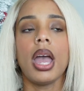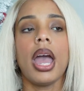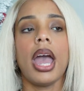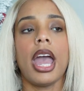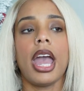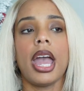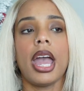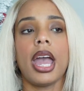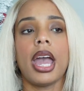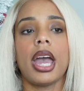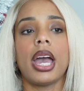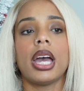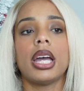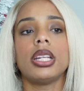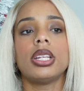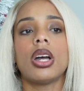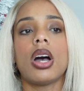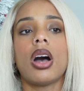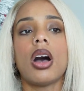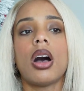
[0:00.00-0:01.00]

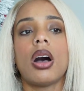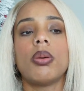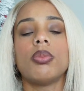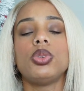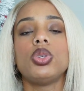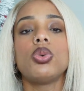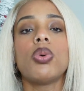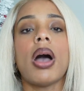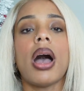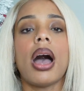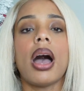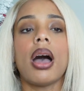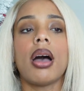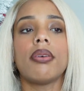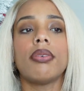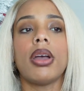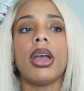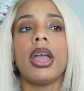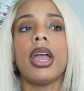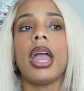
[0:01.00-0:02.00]
And you have
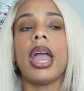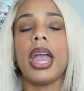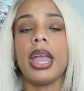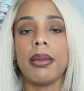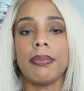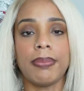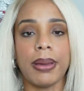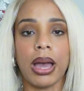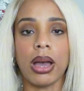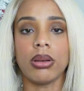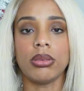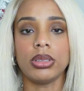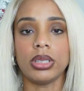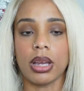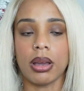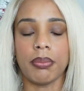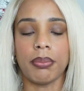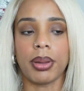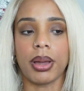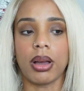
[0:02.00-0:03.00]
a 8-pound
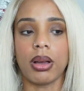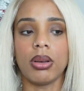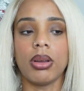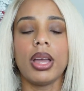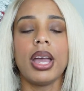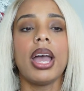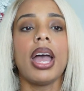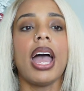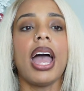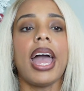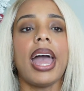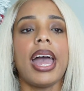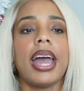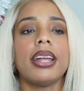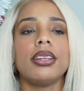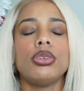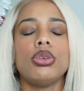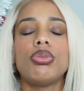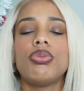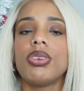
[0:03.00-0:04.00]
dumbbell
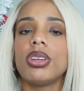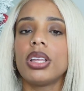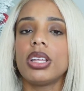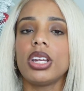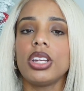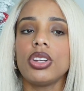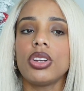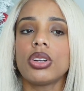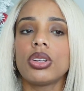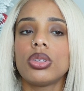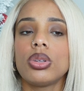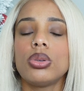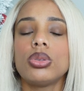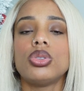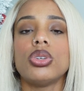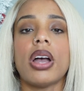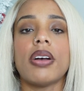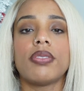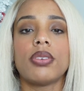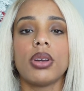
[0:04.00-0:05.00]
and you feel it in your glutes,
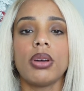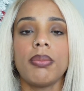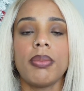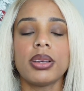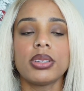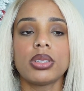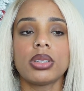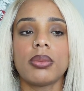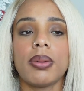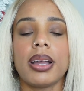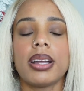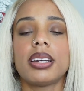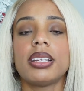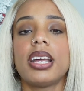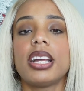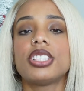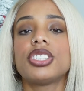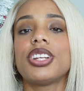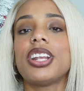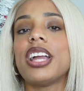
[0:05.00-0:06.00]
you have good muscle to mind connection,